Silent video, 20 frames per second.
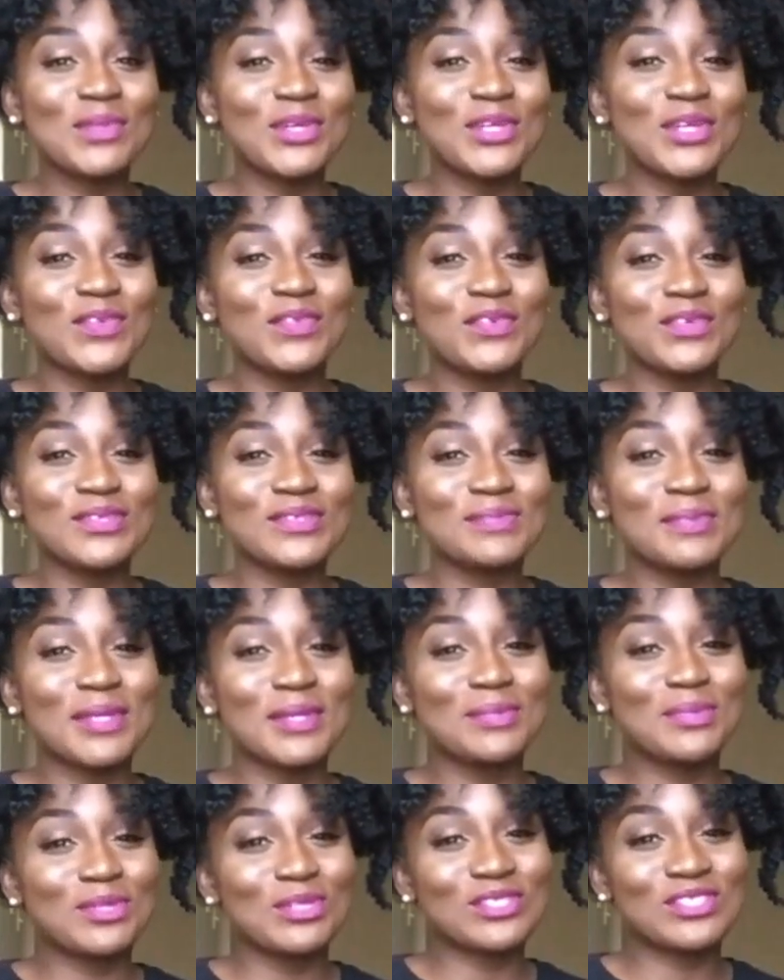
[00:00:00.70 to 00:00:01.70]
beautiful
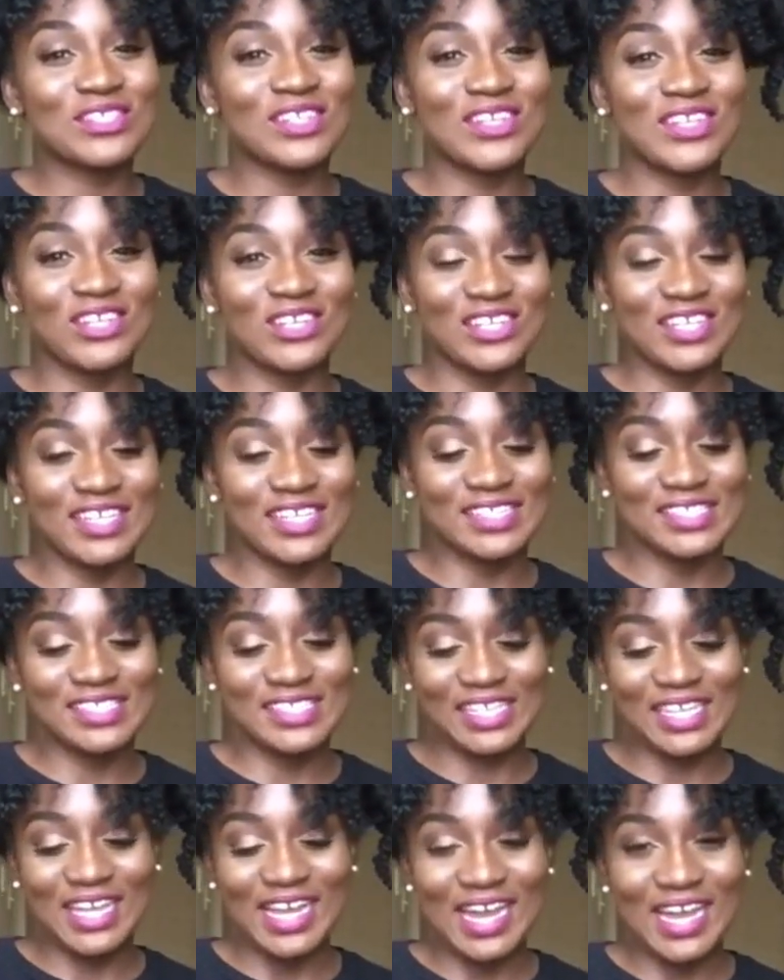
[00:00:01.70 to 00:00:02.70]
people, it's your girl
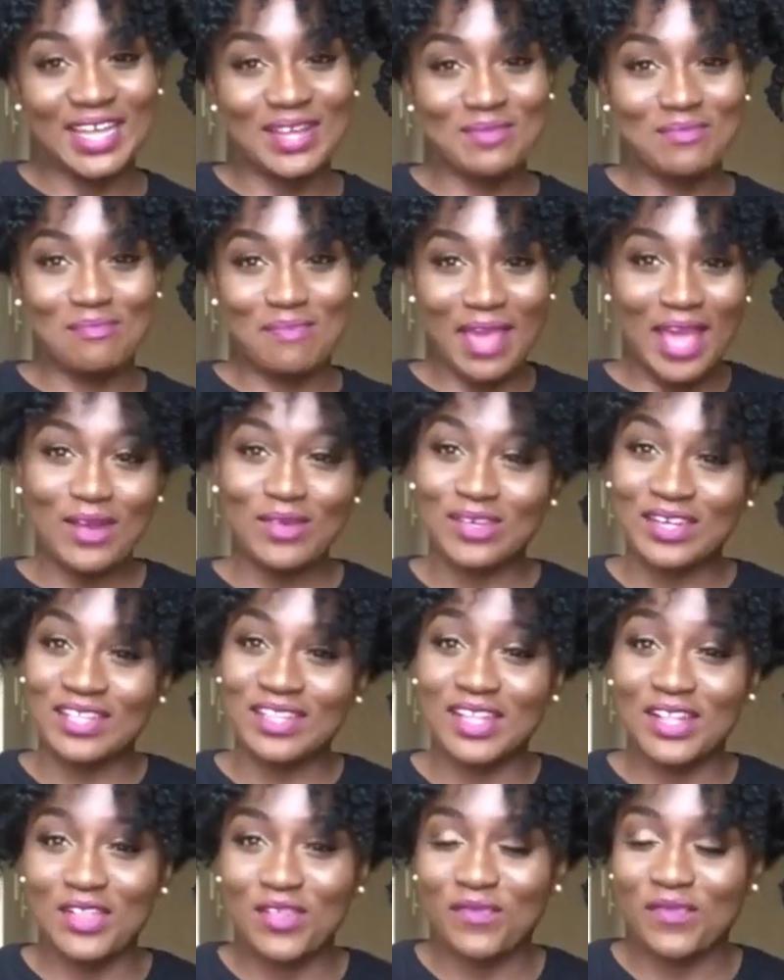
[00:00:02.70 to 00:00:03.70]
Nancy. I am back with
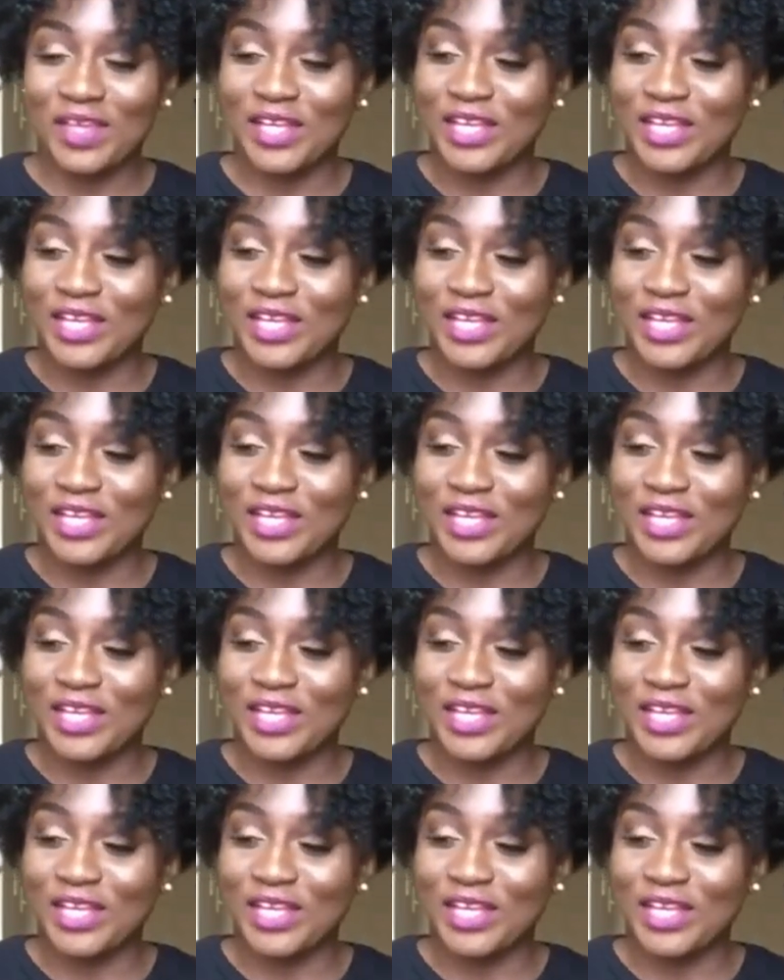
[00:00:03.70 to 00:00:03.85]
another